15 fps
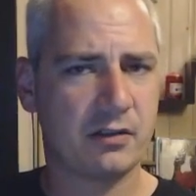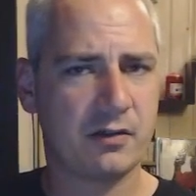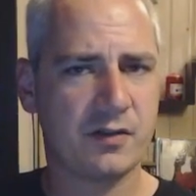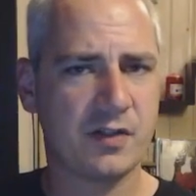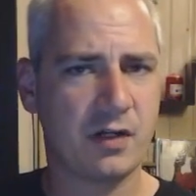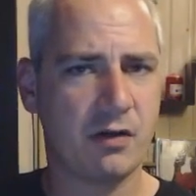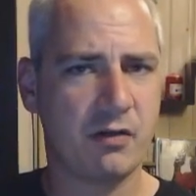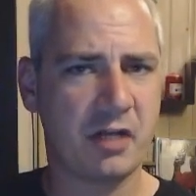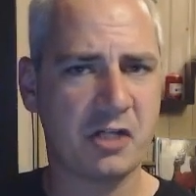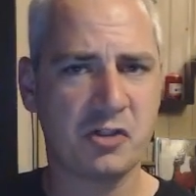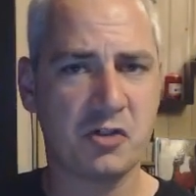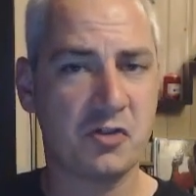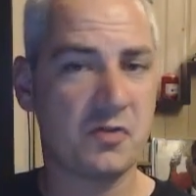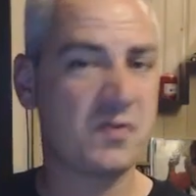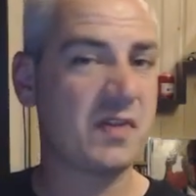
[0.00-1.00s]
so they
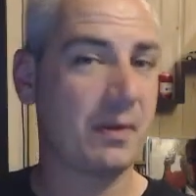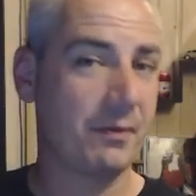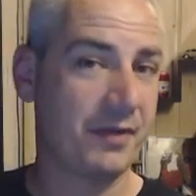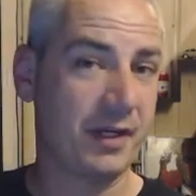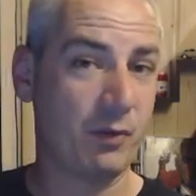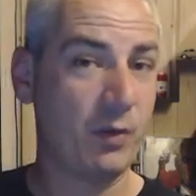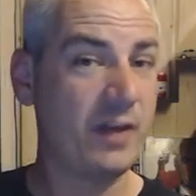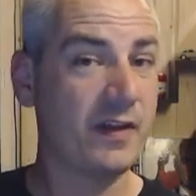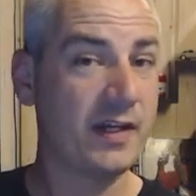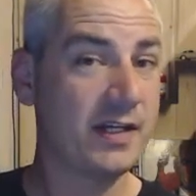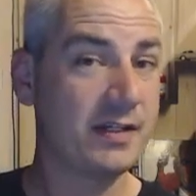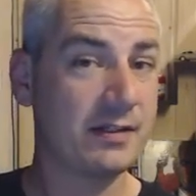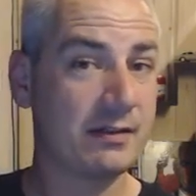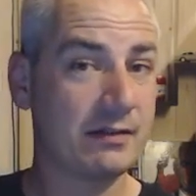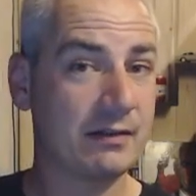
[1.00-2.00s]
should do something with it.